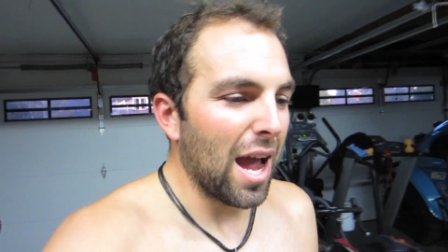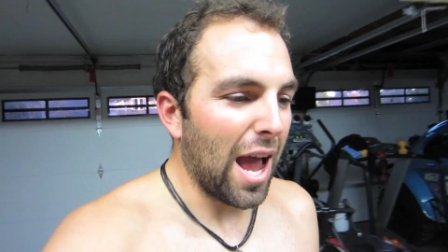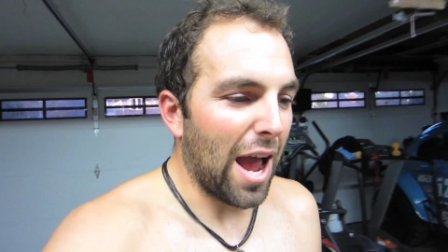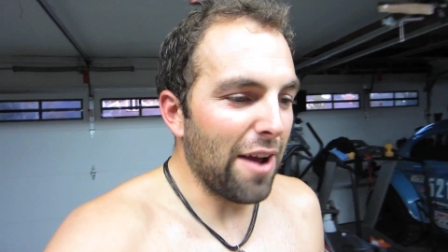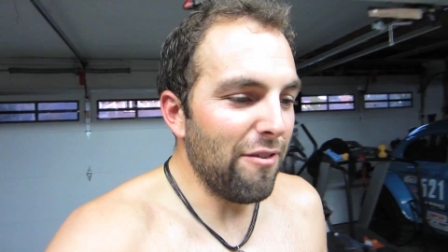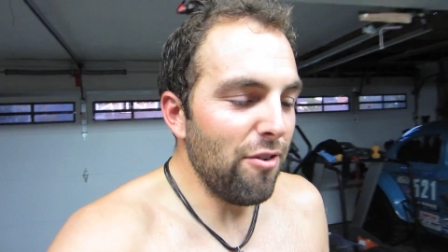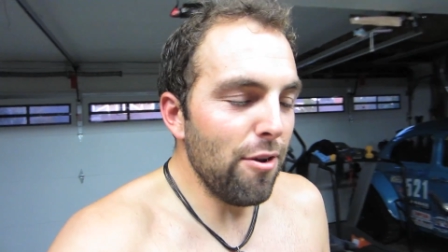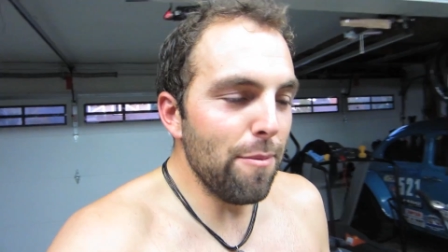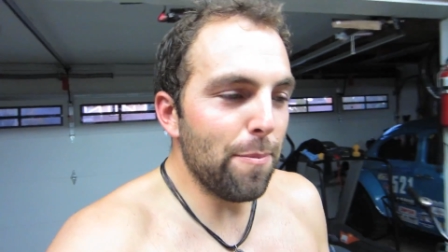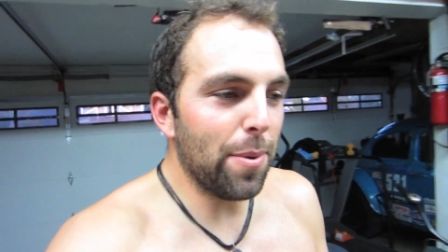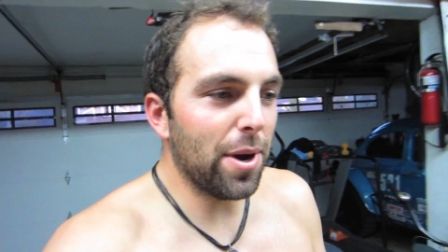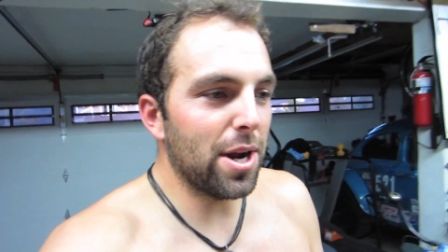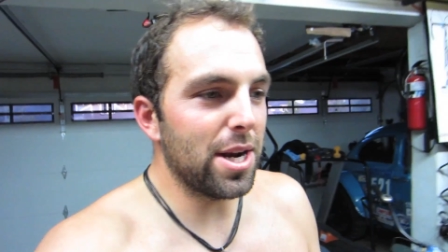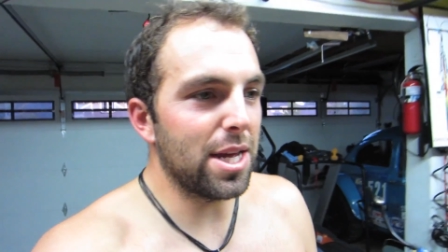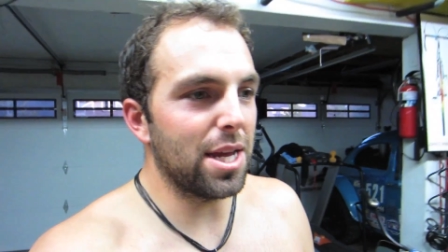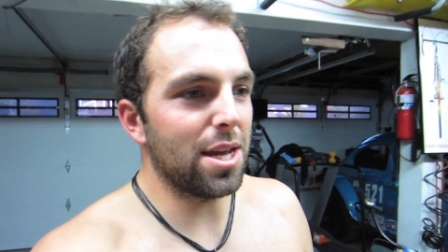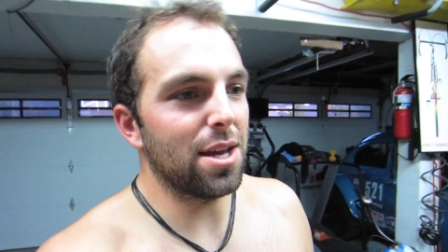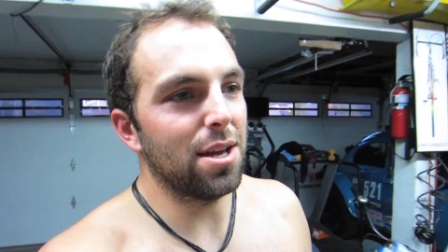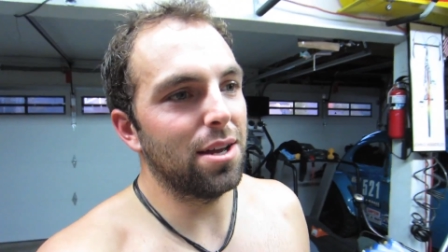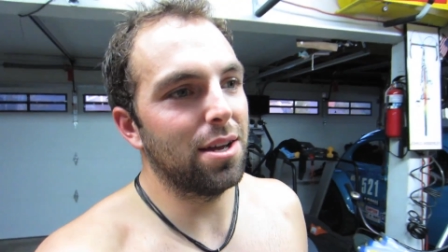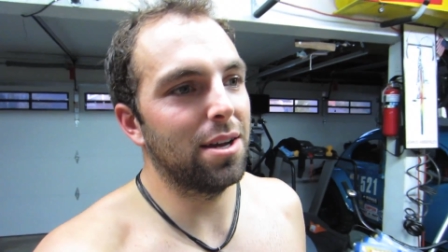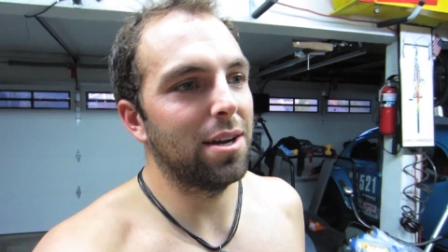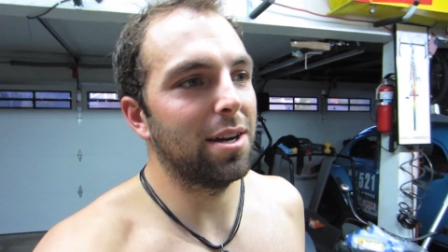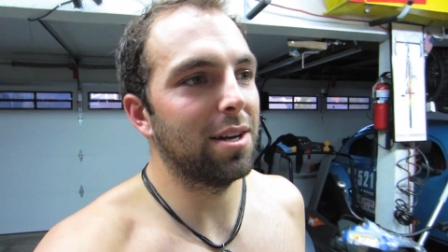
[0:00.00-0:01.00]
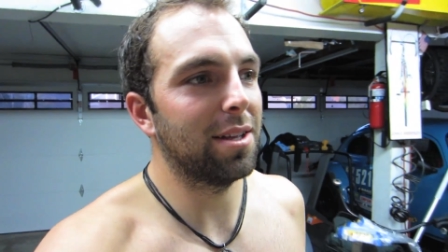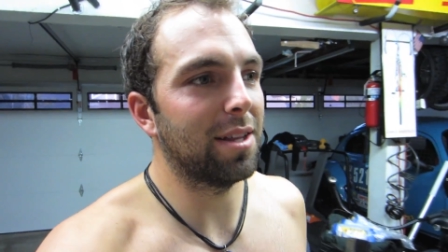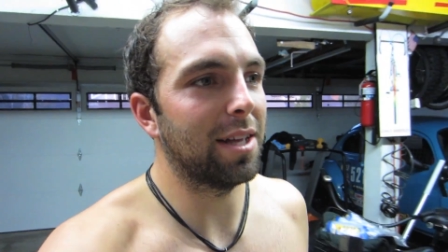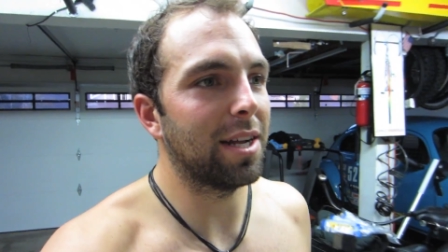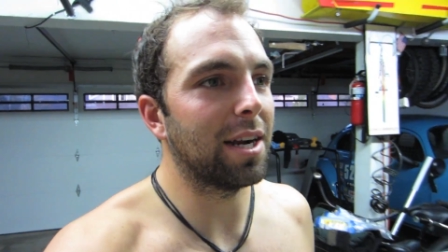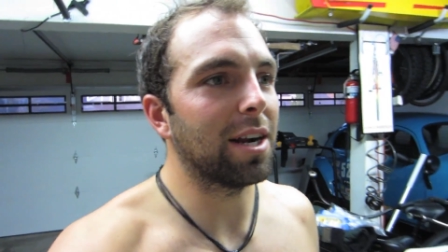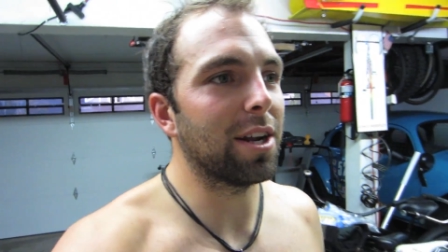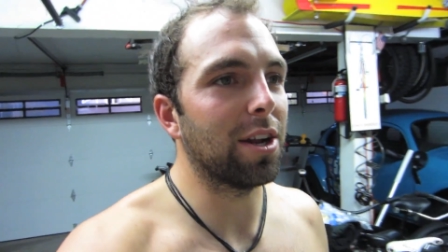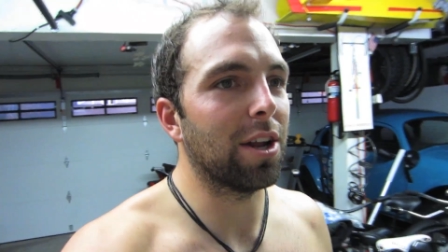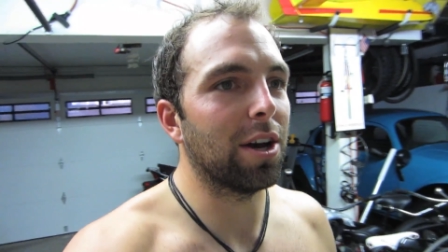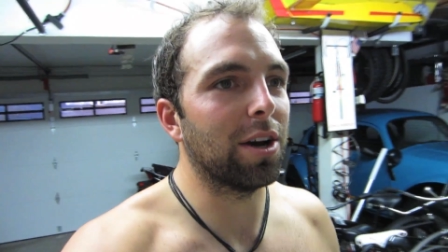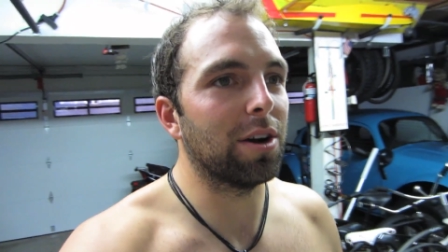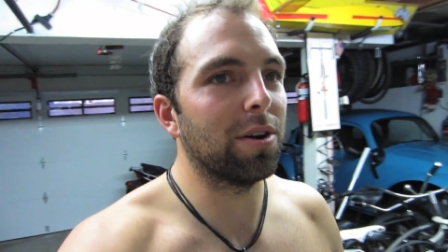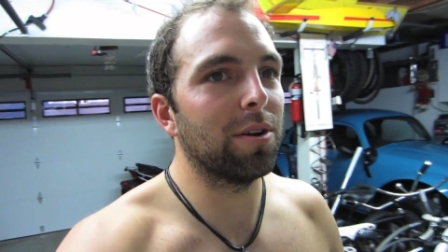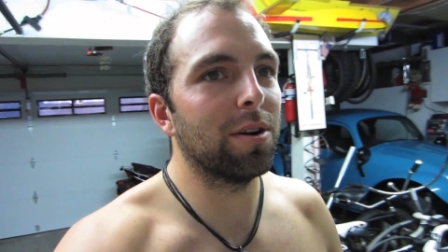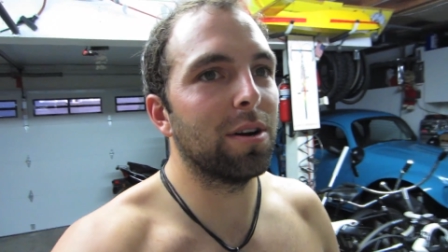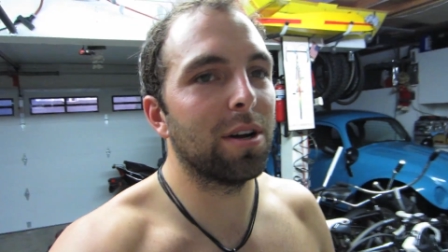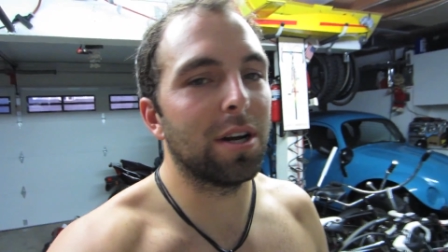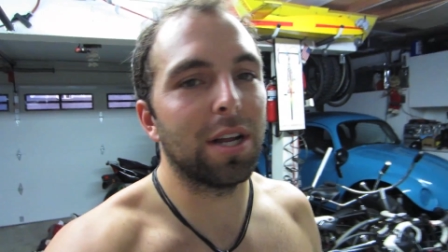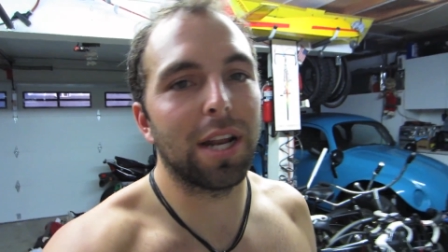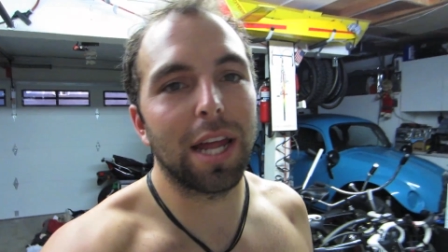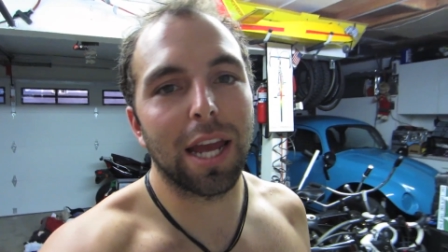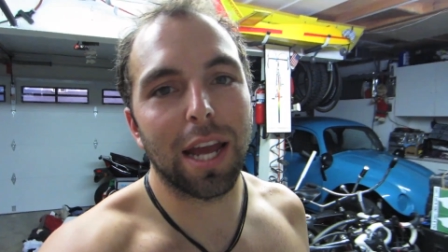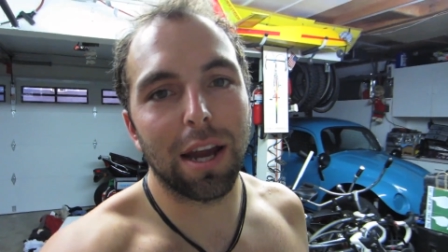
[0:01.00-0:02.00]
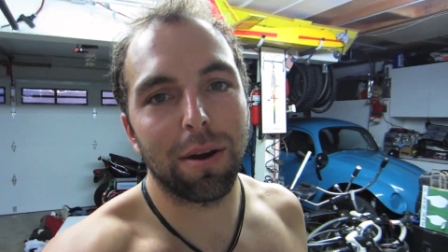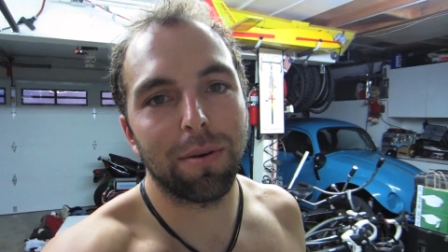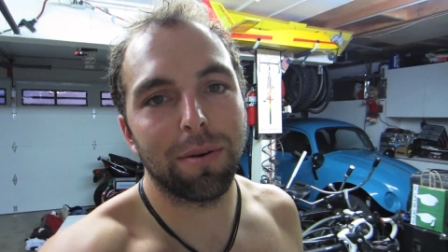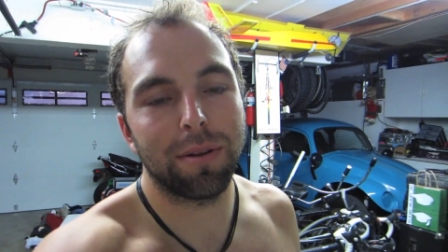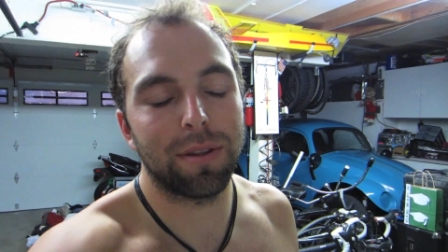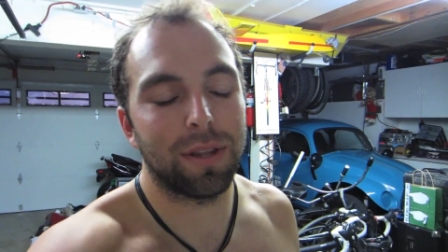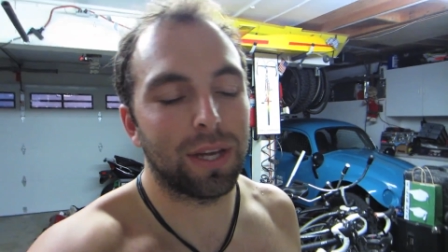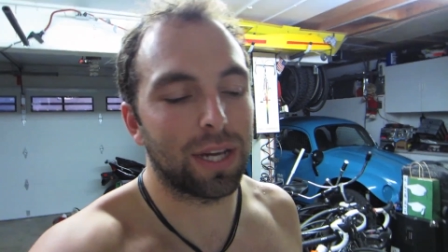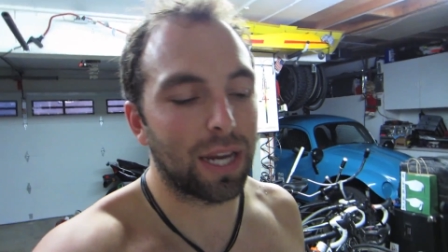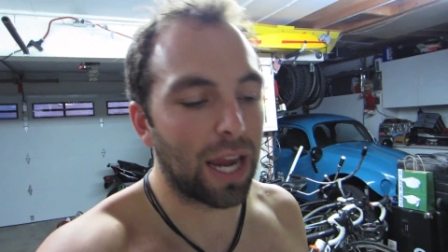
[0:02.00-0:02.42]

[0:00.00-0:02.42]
everybody that I know and hang out with,